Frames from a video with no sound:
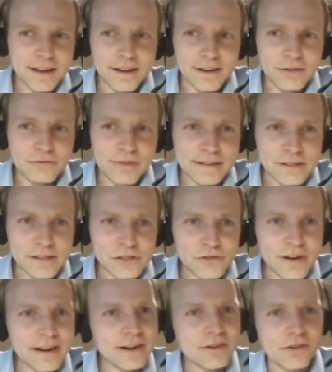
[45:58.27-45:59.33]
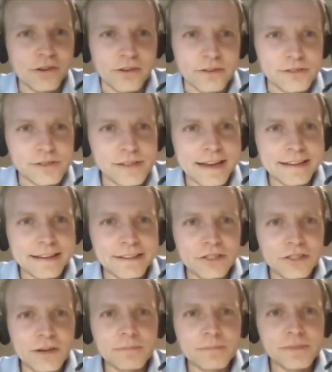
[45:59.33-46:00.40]
ran straight across and
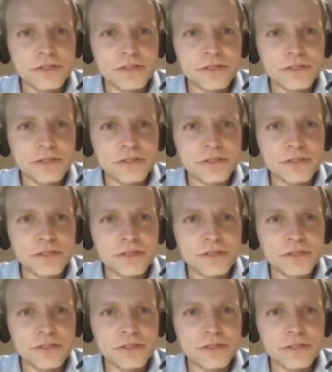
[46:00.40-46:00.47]
jumped